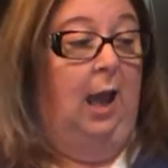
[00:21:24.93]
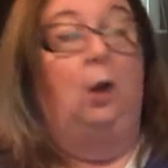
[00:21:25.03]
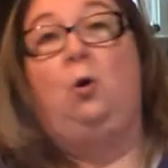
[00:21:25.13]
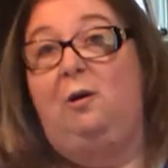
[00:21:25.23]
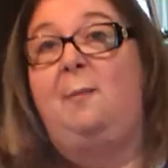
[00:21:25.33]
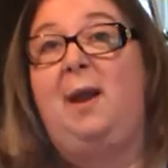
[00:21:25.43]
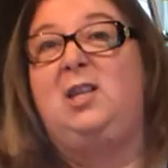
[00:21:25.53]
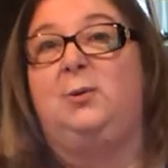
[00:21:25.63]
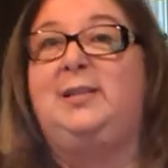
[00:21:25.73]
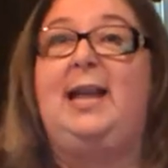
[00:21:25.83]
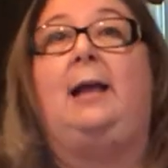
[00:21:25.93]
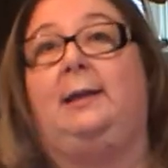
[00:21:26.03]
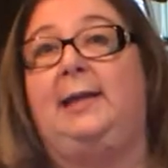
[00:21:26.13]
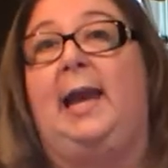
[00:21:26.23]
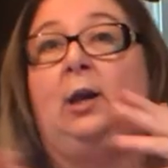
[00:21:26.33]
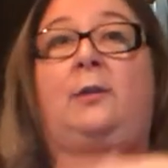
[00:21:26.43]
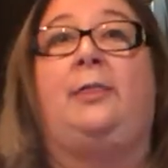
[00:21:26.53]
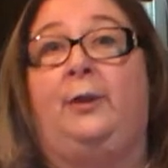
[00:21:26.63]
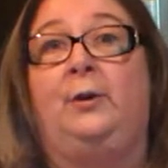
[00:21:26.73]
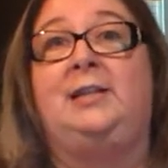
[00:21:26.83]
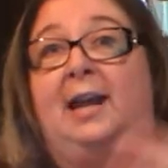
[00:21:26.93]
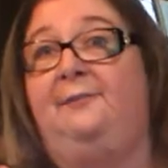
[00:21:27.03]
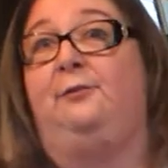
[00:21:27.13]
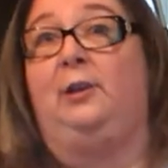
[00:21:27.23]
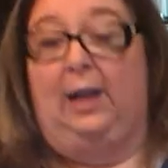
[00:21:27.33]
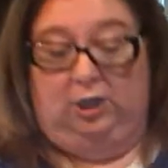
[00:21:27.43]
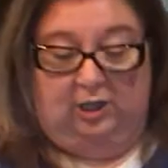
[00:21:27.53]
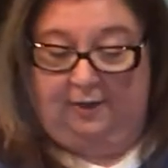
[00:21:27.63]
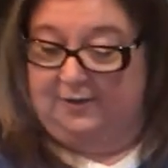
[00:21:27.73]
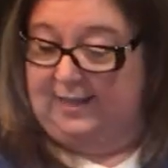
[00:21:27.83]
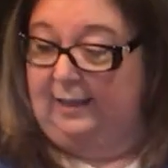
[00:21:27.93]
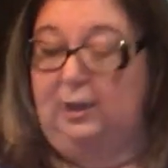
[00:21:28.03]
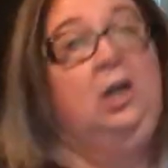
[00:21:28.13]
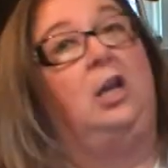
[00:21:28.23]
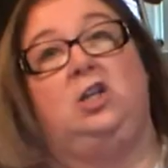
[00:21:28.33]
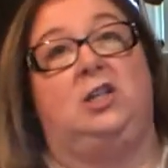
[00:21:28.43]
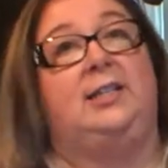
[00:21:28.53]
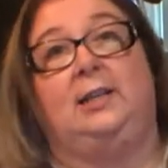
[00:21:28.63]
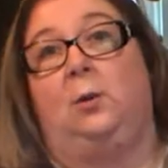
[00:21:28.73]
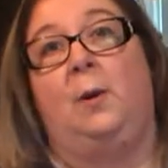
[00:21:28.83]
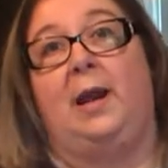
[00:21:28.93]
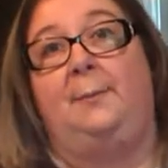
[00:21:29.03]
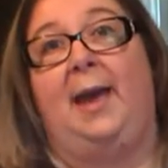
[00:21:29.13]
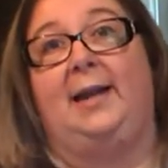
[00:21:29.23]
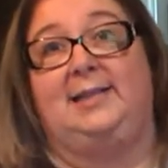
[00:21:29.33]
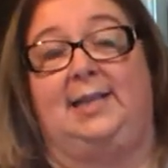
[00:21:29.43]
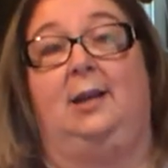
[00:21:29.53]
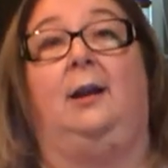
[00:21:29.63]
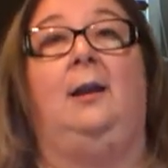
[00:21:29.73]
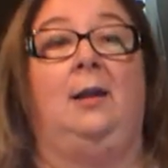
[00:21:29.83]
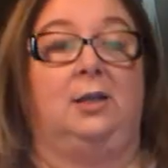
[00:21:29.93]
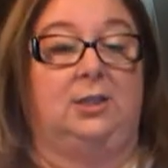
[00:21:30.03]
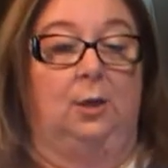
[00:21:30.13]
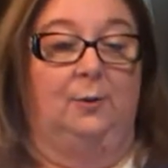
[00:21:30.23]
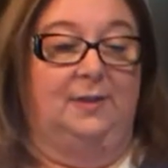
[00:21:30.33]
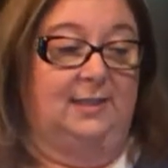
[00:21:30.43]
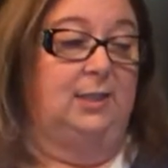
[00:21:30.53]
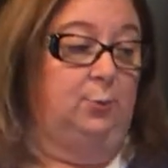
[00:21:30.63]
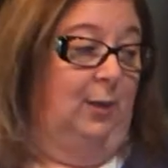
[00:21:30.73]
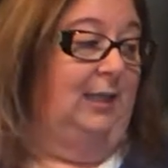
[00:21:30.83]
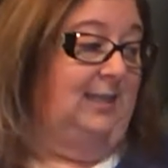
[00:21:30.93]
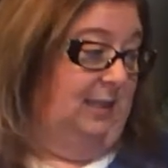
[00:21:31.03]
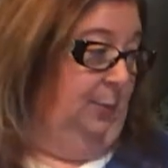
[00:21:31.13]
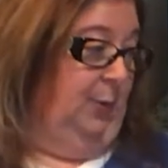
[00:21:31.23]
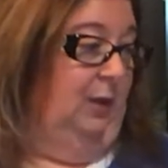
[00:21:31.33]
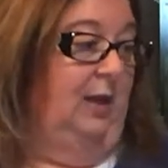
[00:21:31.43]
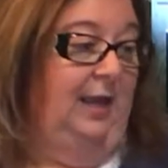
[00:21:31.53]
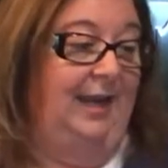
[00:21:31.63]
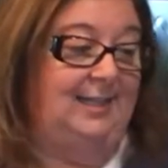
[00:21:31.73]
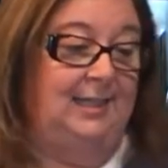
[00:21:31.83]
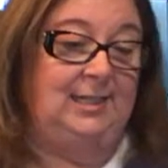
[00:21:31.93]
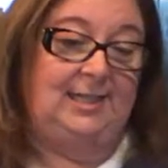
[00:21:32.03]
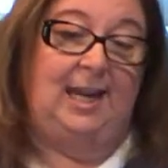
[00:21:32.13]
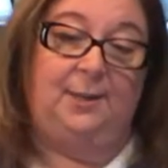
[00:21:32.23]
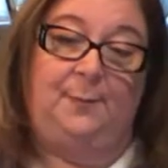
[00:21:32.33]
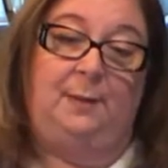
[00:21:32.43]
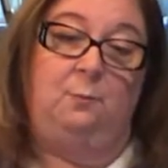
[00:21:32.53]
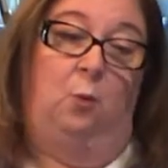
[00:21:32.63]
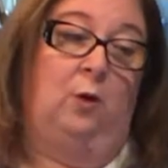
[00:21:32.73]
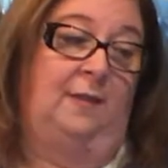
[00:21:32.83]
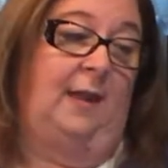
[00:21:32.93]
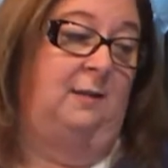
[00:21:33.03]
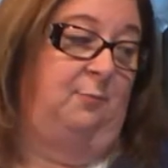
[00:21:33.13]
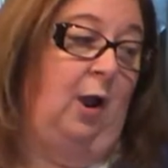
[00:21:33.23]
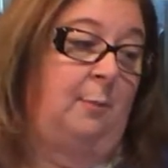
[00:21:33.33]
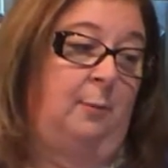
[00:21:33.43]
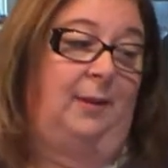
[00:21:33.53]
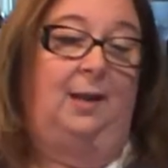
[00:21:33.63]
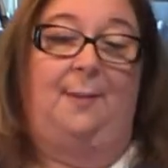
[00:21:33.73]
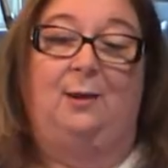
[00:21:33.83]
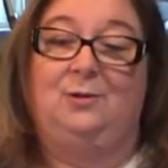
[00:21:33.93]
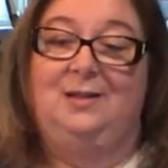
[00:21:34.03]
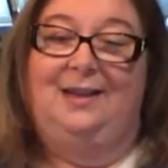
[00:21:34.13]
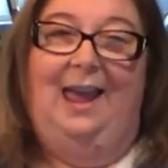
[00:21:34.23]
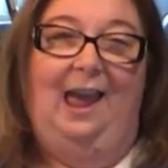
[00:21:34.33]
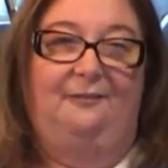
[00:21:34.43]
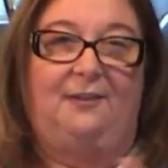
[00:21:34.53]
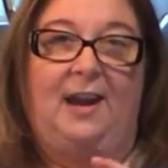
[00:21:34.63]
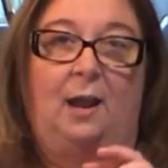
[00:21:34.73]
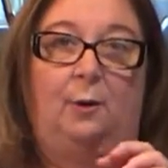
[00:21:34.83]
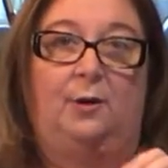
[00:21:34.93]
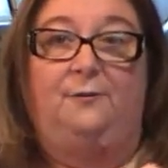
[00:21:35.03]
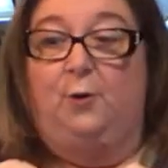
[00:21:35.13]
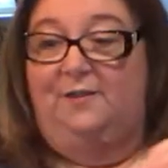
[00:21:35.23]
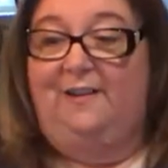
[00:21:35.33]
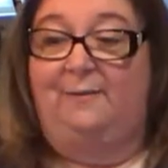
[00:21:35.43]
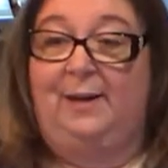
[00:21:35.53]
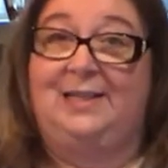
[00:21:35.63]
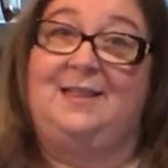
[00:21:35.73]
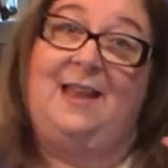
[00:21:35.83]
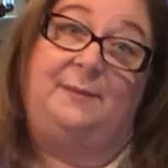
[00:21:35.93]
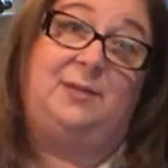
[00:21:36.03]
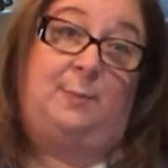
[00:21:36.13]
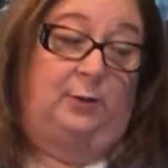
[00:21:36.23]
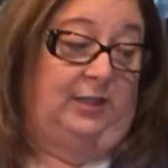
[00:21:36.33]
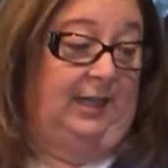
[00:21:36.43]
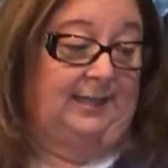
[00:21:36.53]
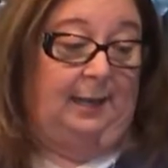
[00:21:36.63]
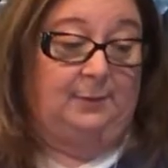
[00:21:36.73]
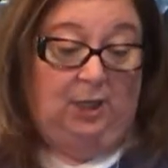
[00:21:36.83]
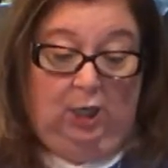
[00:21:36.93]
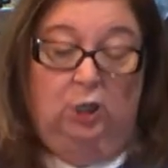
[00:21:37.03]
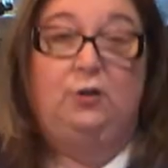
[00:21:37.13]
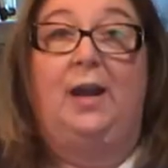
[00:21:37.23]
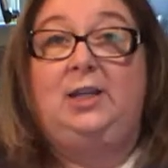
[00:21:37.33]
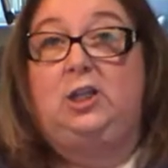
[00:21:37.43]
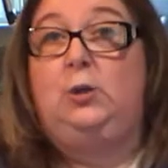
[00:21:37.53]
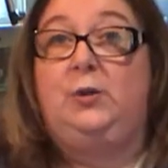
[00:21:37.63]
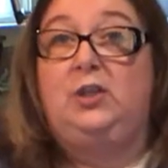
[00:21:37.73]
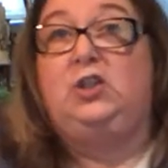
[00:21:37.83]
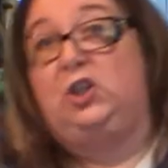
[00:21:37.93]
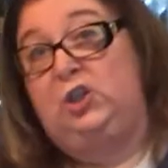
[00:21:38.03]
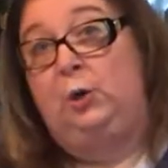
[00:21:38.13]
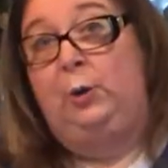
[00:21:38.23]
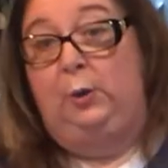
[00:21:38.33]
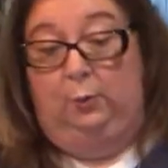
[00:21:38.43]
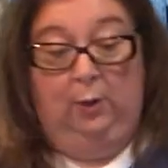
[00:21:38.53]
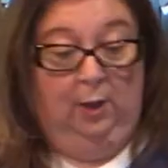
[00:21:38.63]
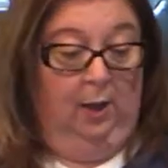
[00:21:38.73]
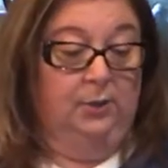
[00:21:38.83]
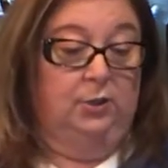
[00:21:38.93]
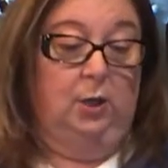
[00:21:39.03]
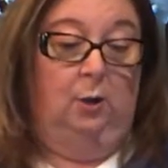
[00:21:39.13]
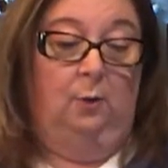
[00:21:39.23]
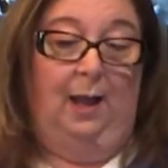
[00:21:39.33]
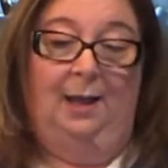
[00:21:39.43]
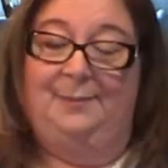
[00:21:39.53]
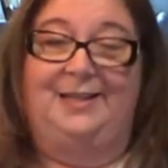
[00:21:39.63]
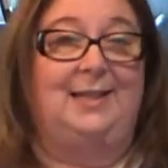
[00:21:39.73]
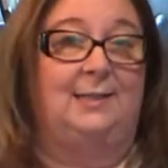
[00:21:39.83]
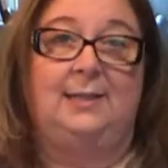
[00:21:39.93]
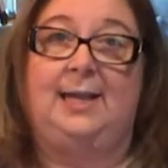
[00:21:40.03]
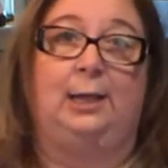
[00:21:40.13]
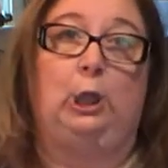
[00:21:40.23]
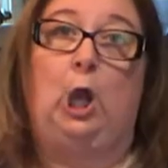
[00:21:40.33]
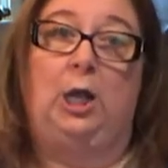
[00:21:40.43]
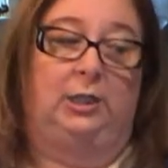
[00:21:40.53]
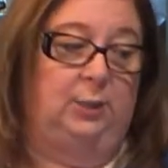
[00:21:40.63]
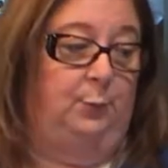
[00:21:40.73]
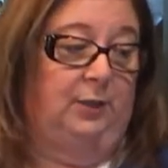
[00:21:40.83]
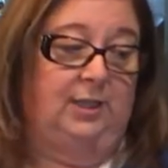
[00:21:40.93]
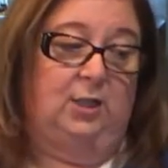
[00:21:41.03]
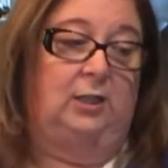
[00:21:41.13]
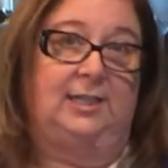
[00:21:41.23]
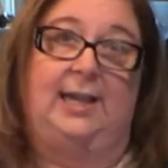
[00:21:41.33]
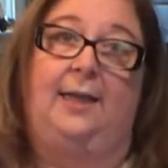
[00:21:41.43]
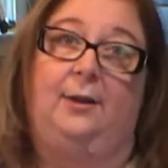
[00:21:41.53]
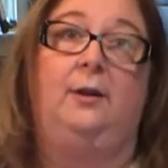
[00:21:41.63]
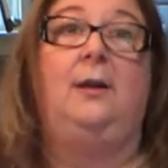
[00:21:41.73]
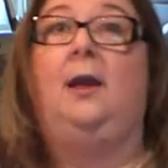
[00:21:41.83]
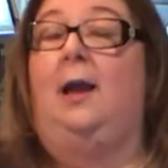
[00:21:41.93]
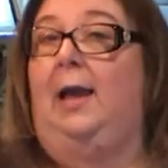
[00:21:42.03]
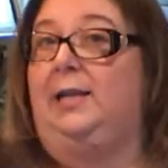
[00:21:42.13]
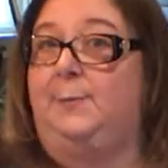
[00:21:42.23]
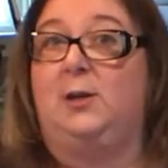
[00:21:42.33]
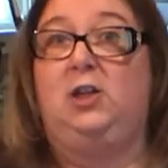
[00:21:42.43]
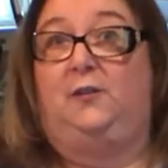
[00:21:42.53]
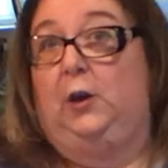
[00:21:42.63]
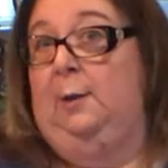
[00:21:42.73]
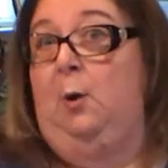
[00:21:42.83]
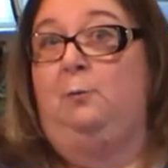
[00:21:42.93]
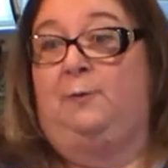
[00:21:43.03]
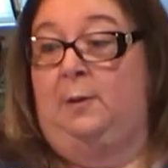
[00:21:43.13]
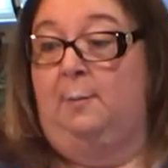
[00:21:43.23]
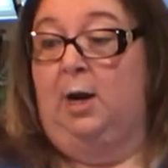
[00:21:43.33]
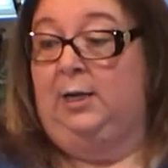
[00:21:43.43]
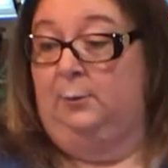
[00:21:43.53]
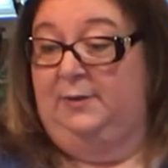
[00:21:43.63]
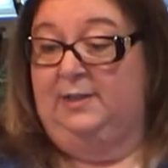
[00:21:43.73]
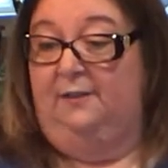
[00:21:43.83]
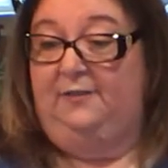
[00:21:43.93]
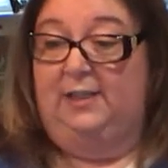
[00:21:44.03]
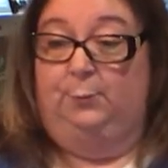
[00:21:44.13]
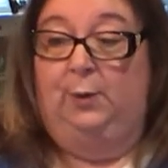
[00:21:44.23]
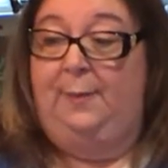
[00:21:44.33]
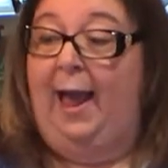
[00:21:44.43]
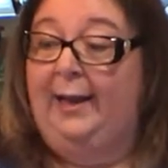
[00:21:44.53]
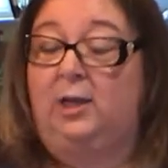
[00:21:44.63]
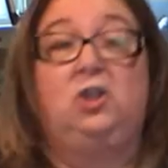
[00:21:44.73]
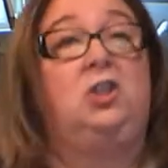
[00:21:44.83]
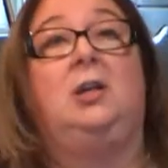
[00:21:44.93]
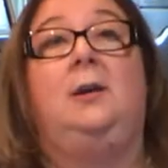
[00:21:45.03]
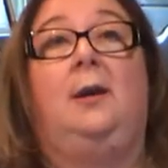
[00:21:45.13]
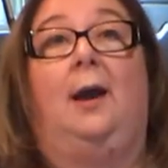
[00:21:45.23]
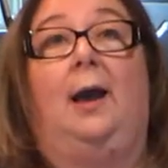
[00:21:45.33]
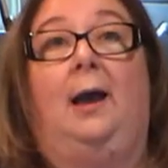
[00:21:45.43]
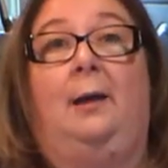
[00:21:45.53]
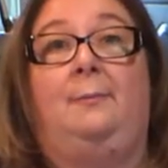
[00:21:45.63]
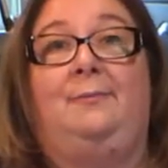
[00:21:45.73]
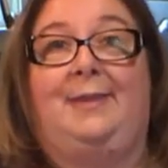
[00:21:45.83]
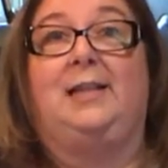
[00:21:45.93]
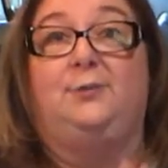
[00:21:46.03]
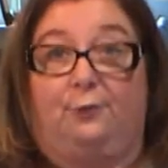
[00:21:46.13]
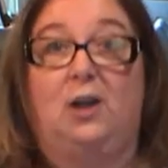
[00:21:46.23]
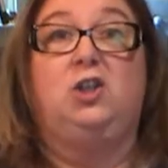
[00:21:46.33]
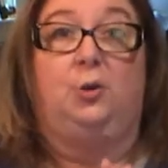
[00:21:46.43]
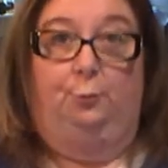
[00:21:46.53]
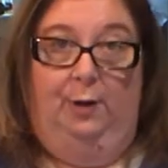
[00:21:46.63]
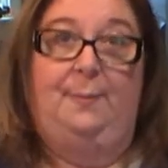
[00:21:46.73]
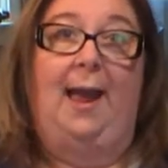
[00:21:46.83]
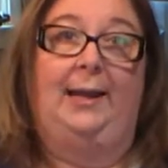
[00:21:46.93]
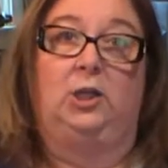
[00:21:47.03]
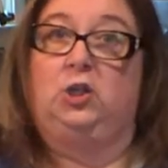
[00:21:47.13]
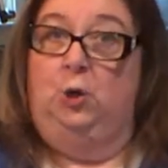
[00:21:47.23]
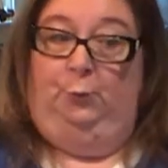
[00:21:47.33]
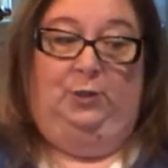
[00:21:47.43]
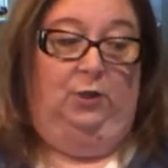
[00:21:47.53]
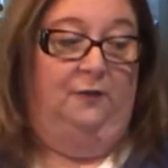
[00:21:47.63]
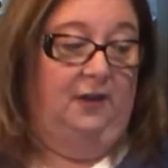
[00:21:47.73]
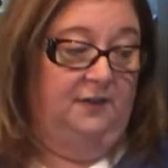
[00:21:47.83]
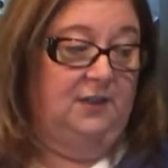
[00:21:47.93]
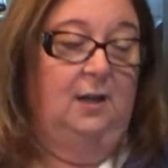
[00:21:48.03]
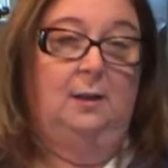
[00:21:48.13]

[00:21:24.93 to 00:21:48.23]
Or I might do a salad again on the 3rd day for lunch. Another salad, just like the one I packed here. So this is really simple. It didn't take me more than probably about half an hour to 45 minutes. And that was mostly because I was trying to do this to show you. So it doesn't take long to put this all together, especially if you come home from the market with stuff that's prepackaged, that's fresh prepackaged, no preservatives,